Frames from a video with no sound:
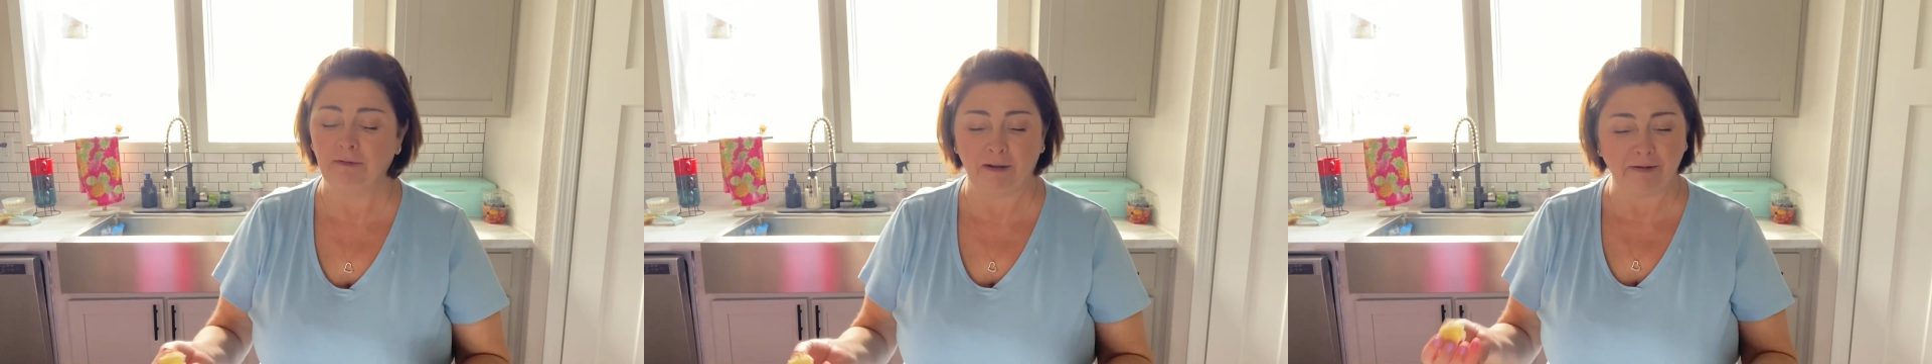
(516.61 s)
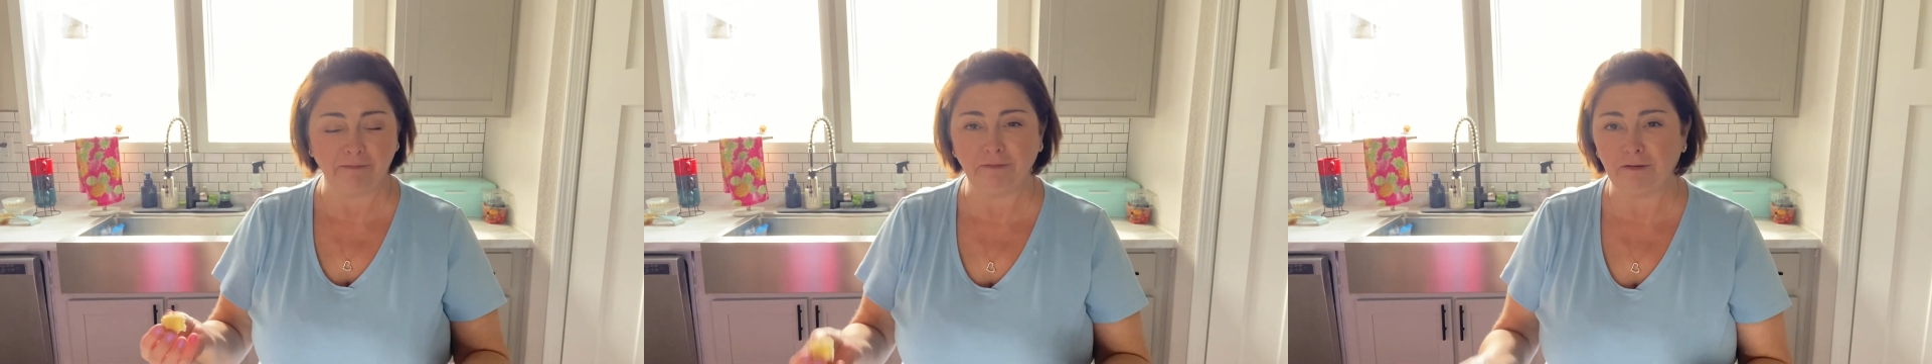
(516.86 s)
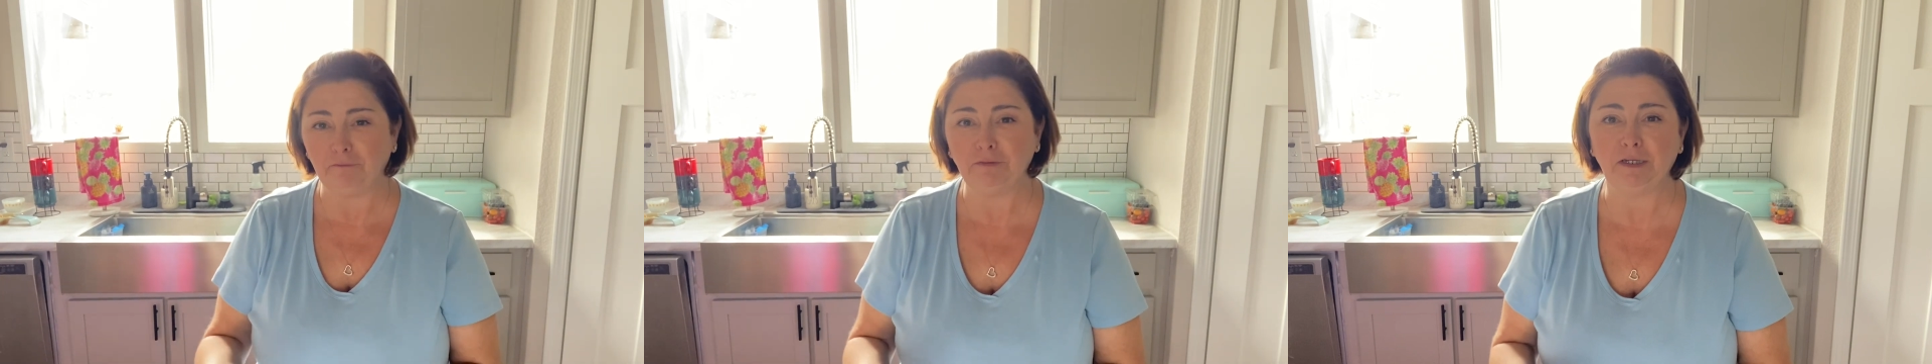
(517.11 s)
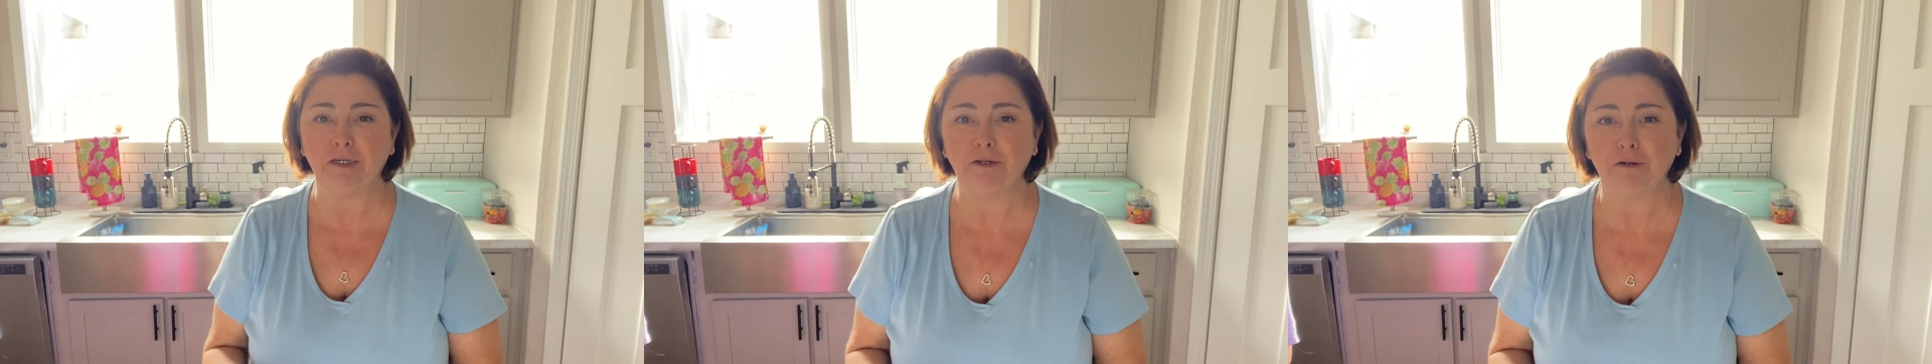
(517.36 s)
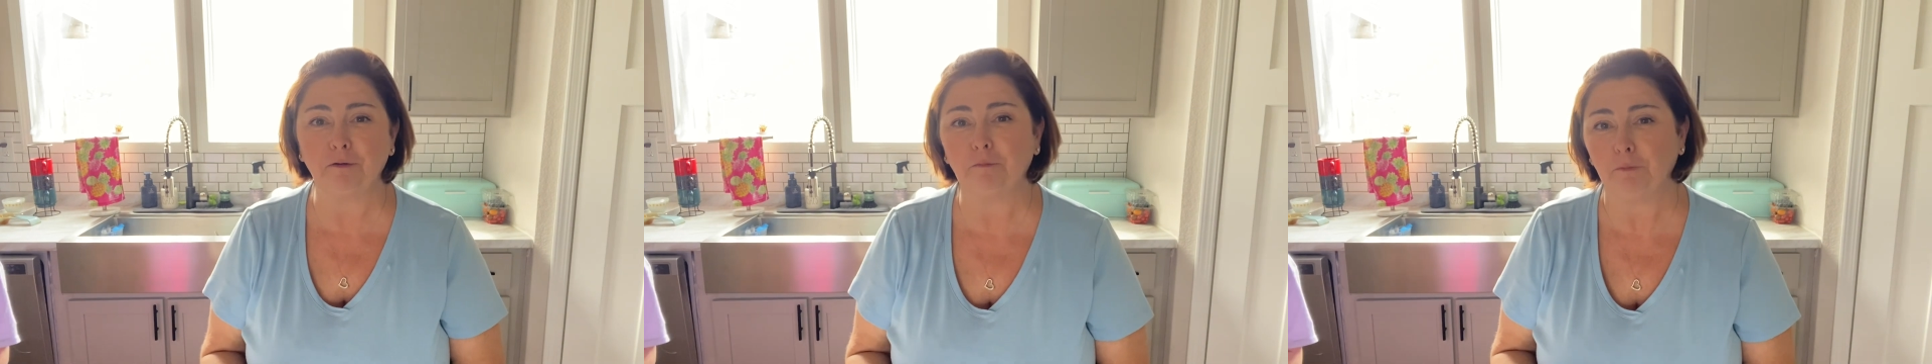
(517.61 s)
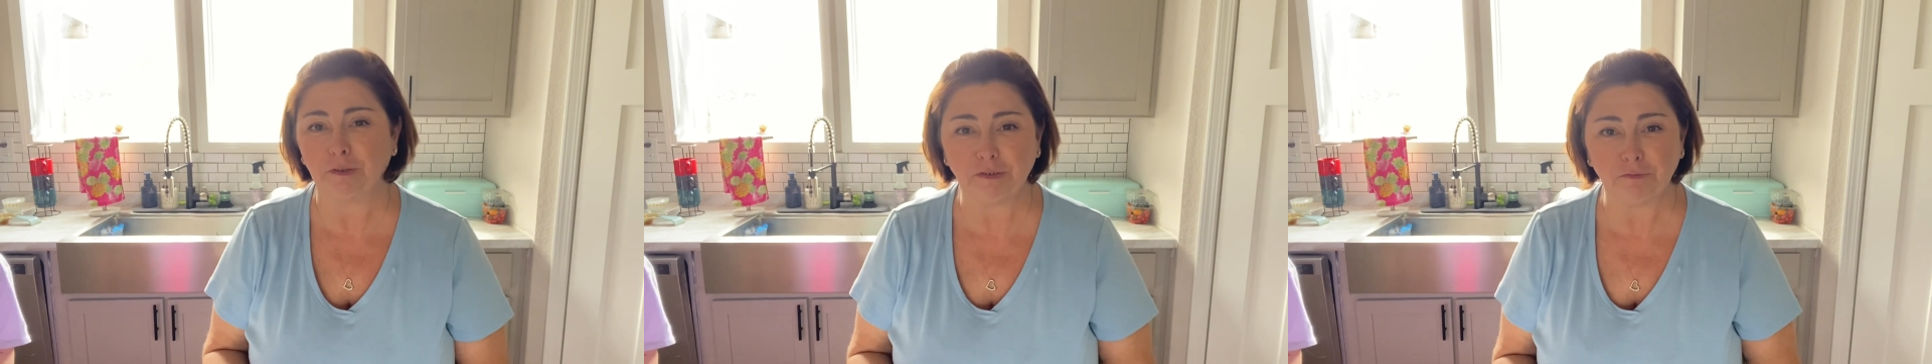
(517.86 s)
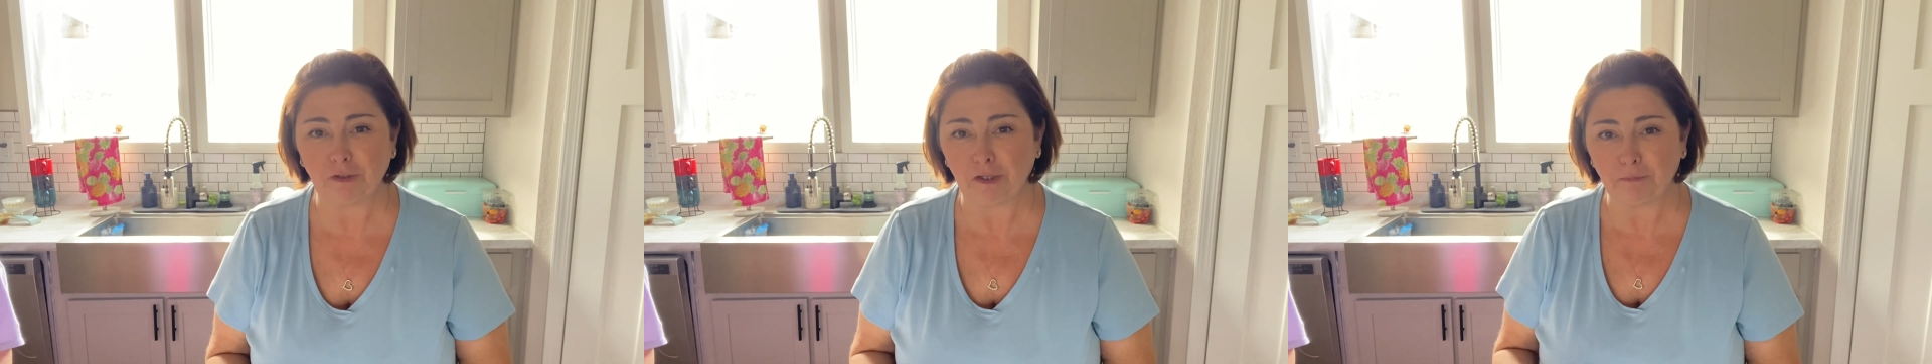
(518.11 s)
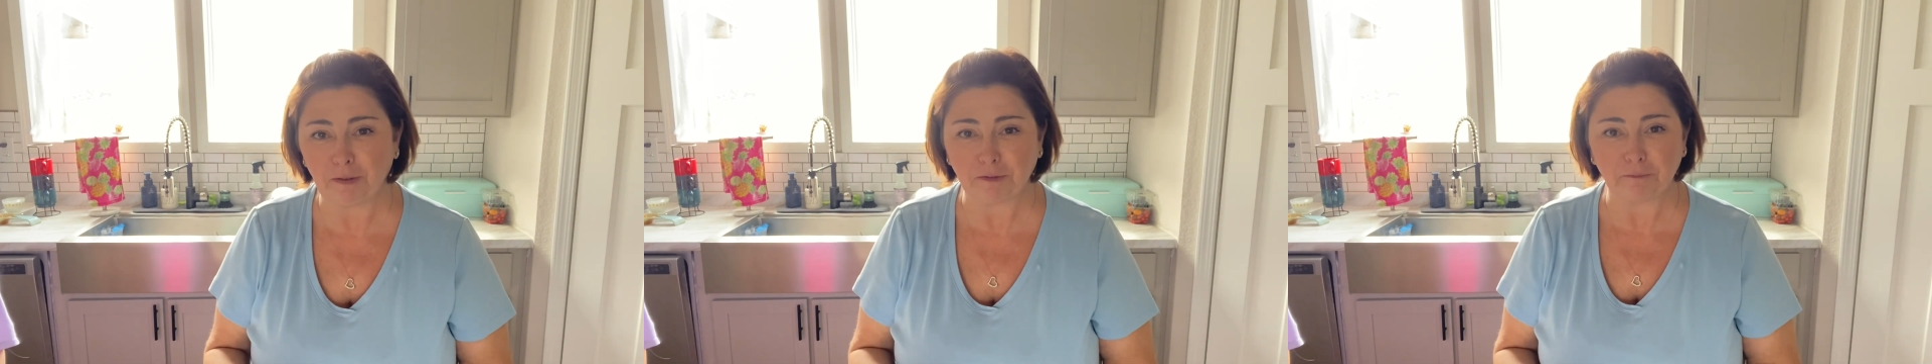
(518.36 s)
I'd love to hear what you think
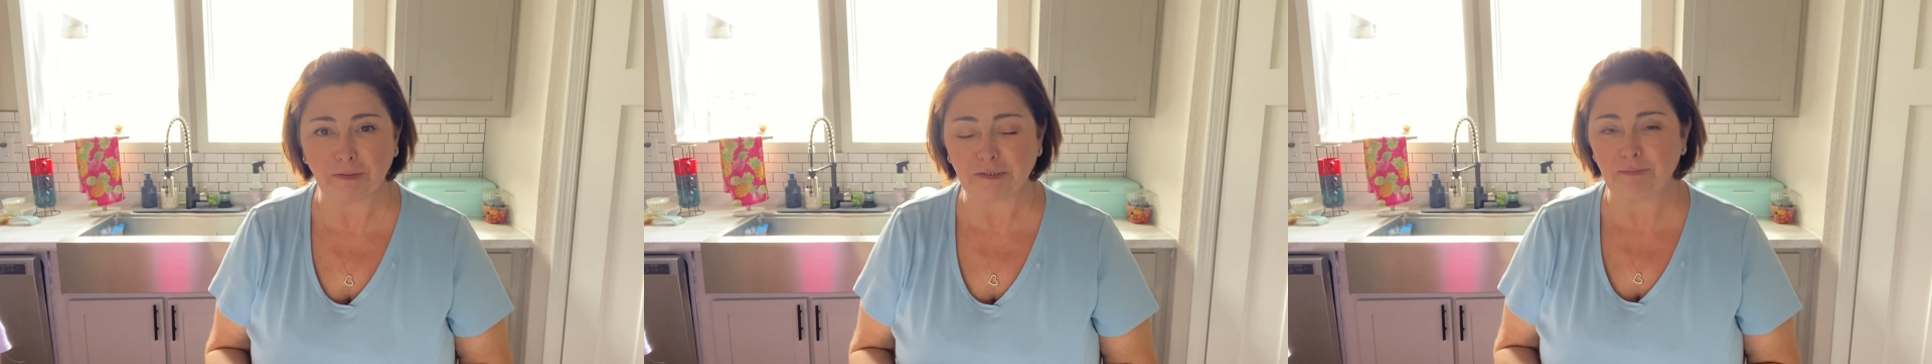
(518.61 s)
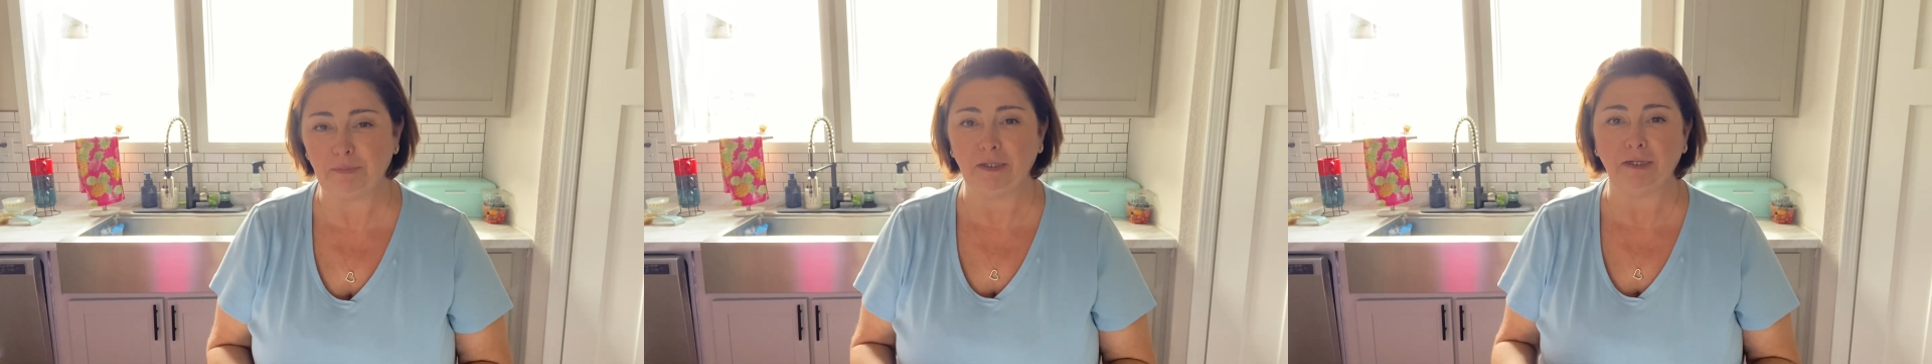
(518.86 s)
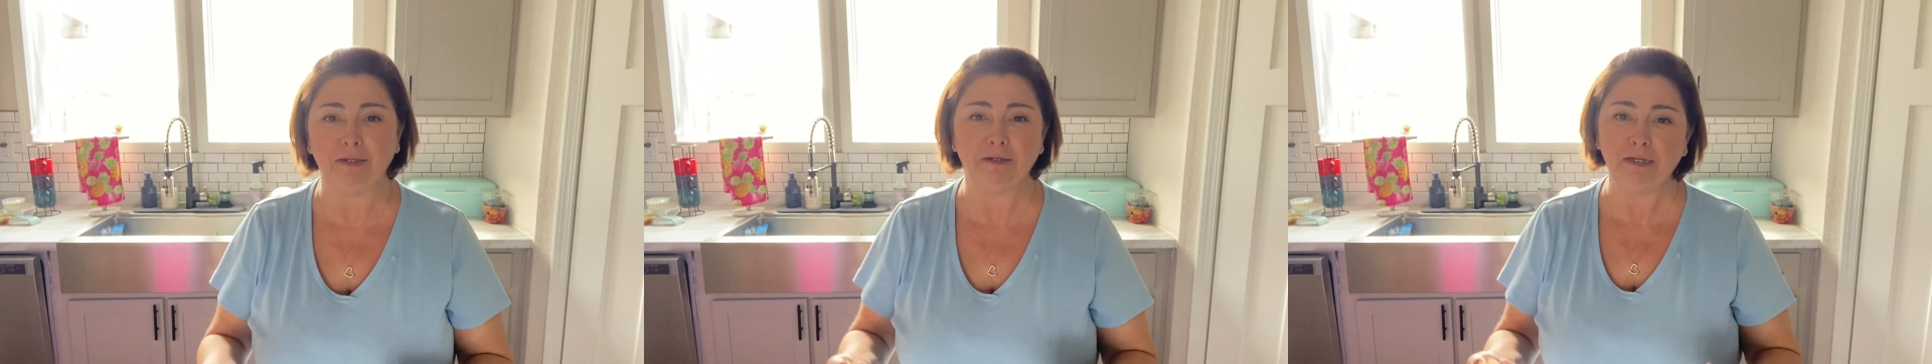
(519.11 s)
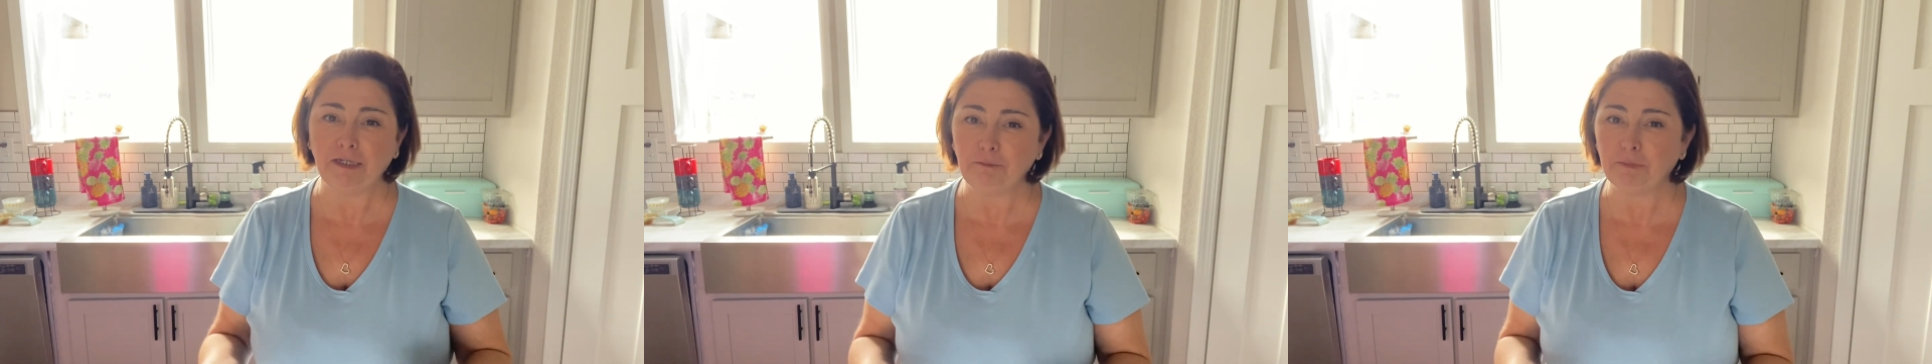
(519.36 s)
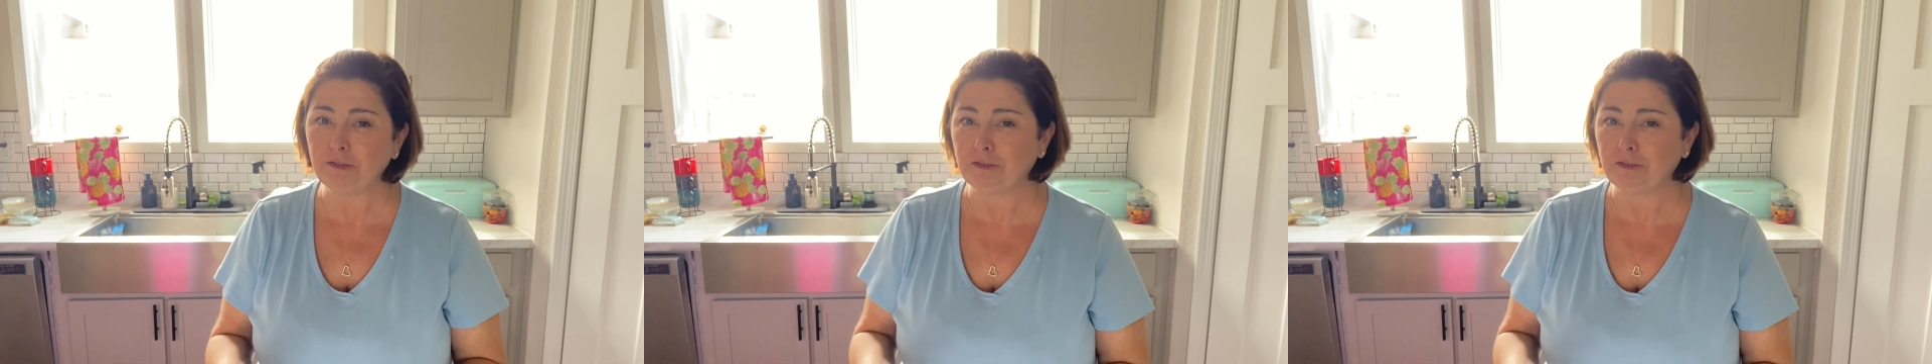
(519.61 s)
about the recipe and any ways